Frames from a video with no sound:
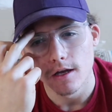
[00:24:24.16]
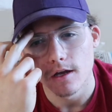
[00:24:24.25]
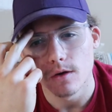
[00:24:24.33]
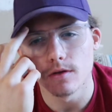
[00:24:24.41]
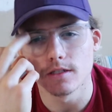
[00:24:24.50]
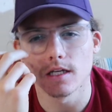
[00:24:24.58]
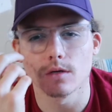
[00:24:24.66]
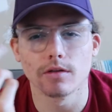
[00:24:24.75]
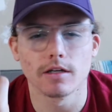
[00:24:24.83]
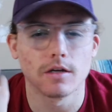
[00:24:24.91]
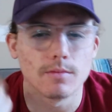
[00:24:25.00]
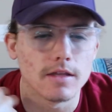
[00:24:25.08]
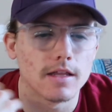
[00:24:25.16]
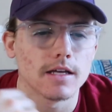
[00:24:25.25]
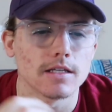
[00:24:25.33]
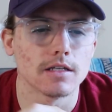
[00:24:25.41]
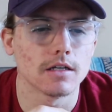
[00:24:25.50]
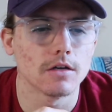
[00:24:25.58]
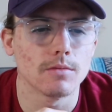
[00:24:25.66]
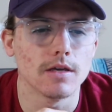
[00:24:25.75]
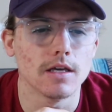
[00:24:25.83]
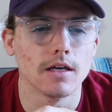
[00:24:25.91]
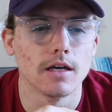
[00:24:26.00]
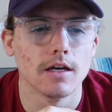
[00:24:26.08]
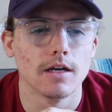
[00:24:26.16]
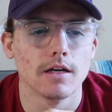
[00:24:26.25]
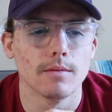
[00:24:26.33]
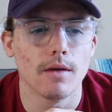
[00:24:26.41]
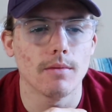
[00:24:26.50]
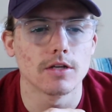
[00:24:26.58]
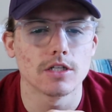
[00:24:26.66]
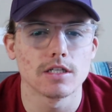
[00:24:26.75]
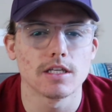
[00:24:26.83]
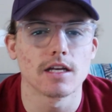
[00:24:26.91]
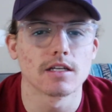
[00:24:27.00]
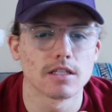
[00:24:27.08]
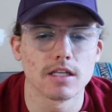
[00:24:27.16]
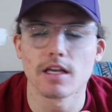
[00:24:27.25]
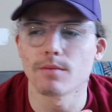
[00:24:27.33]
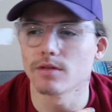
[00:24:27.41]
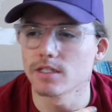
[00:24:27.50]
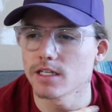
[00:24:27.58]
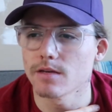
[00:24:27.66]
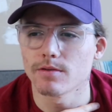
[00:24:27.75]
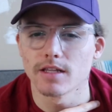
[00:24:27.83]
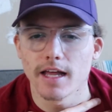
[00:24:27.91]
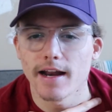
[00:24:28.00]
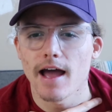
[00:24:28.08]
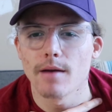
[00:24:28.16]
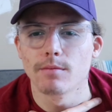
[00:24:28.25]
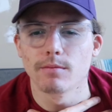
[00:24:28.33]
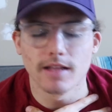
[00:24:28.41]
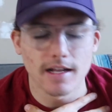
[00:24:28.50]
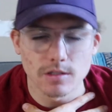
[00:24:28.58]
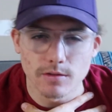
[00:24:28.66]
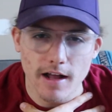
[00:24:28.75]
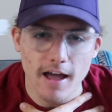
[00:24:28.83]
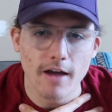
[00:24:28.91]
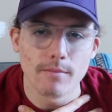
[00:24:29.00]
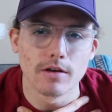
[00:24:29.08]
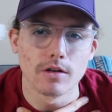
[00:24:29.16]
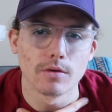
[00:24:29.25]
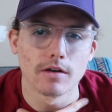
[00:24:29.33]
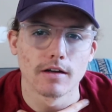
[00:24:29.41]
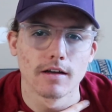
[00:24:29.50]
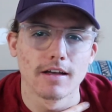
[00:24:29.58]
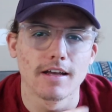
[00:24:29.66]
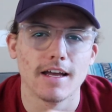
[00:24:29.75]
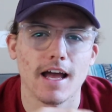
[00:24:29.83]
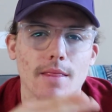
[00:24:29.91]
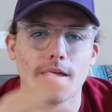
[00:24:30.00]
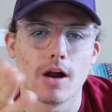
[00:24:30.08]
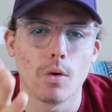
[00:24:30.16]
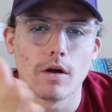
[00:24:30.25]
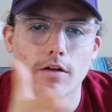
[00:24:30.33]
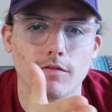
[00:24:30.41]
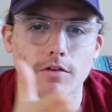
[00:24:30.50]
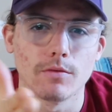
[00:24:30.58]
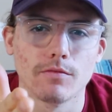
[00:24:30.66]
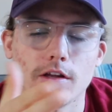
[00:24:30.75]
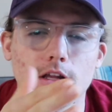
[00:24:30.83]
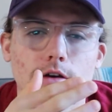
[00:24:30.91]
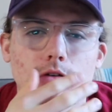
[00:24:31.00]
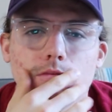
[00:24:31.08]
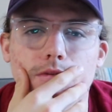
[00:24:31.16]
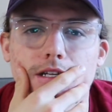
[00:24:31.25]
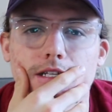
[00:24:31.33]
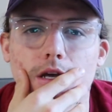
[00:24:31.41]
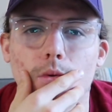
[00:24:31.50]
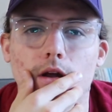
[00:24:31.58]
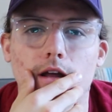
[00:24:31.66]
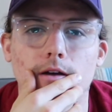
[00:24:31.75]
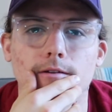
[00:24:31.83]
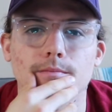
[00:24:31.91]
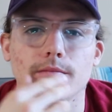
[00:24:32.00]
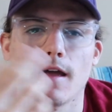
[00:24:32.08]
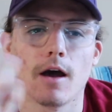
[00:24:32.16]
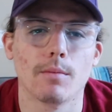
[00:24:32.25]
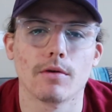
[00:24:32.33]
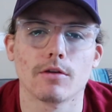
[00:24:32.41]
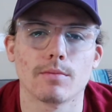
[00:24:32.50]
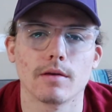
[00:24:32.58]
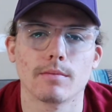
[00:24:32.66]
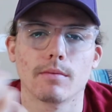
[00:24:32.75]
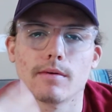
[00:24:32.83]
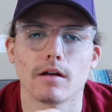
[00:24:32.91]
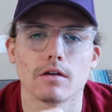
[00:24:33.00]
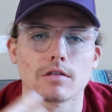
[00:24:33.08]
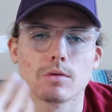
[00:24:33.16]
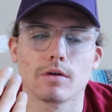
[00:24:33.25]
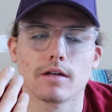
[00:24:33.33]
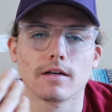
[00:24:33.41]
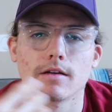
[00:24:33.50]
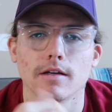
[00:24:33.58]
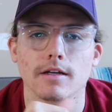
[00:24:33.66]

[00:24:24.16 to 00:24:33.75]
when it's like, well, it could be this, it could be, maybe it's just saying sleep and let it happen. But that's what I have been doing. And then I want to film videos because I want to help other people, but I also want to